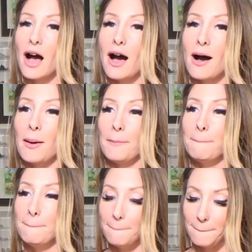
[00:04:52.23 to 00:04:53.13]

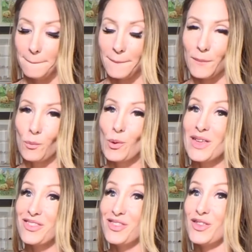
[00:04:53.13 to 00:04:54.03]
Um,
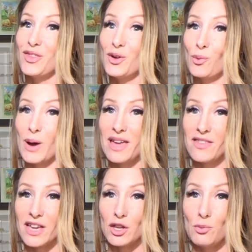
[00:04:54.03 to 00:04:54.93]
with the way
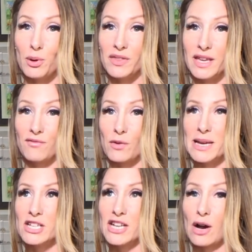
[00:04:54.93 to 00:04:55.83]
that you put the
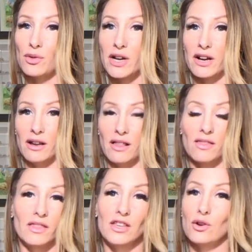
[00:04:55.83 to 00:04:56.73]
information out there.
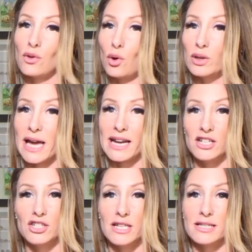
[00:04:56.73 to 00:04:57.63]
You know, the old
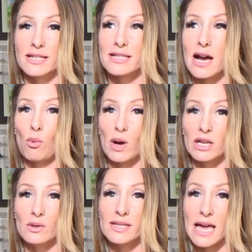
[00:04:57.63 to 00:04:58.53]
adage is it's not what
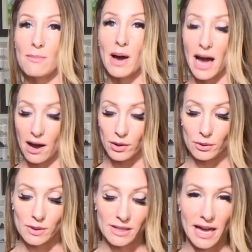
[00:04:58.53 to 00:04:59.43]
you say, but how
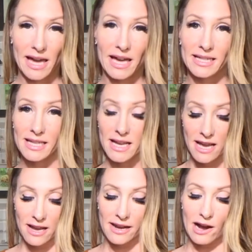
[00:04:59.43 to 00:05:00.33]
you say it.
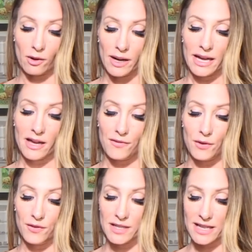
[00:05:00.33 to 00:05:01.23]
Now, if
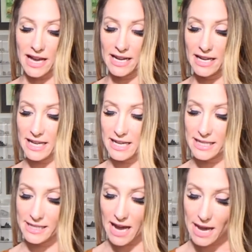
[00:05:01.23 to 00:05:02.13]
you've decided it
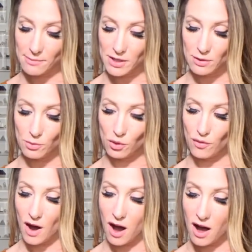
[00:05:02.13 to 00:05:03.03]
is time to move
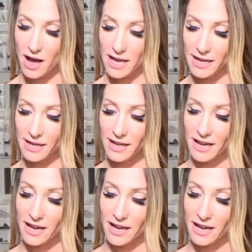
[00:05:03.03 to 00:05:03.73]
on,